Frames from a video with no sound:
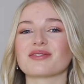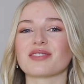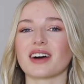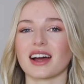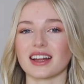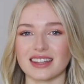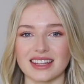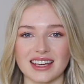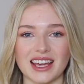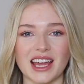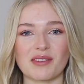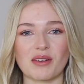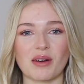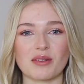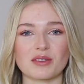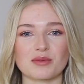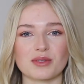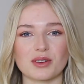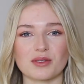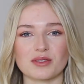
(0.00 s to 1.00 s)
finally came
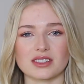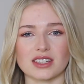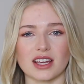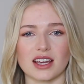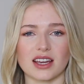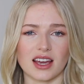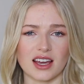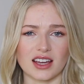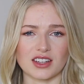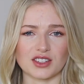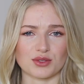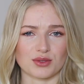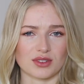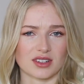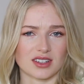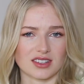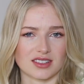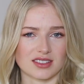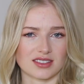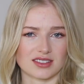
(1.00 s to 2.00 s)
up to me and was like, Hey, do you
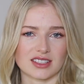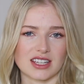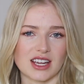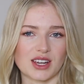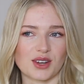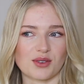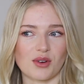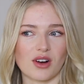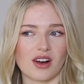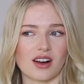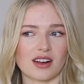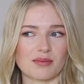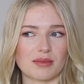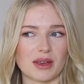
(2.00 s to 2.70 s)
want to take a walk?